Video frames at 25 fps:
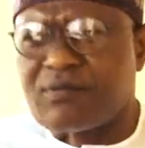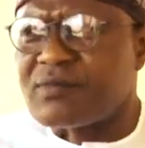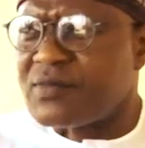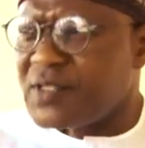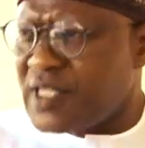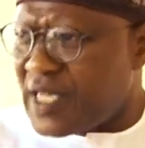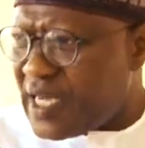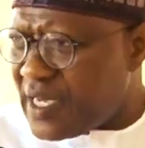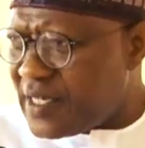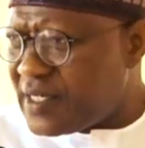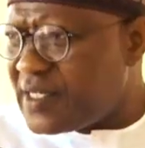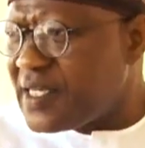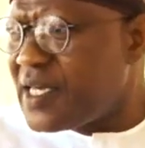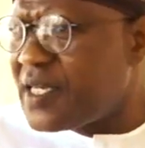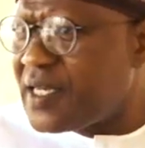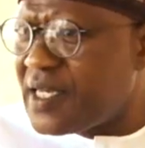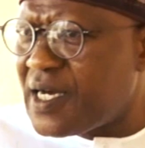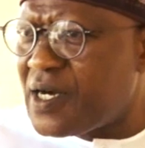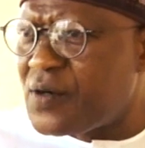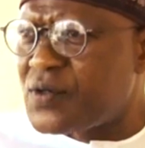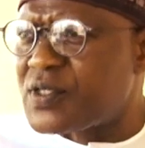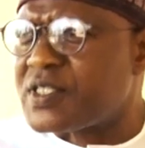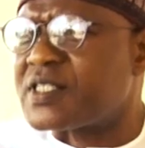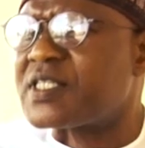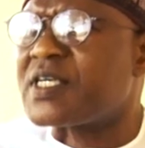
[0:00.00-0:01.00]
The idea
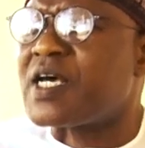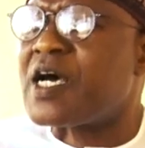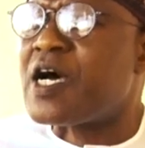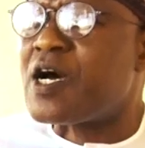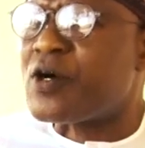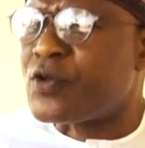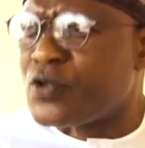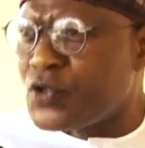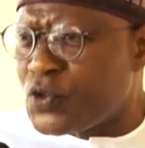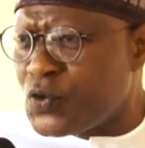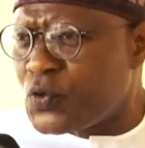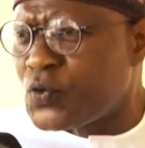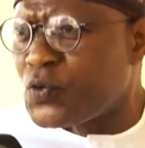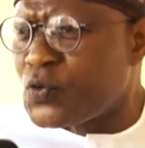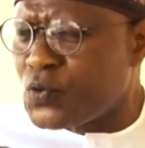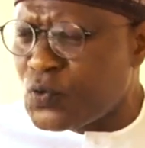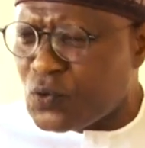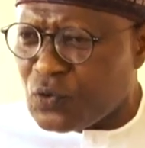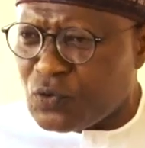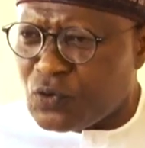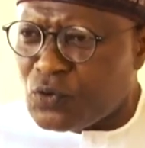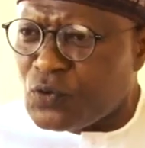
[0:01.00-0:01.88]
now is, how do you do?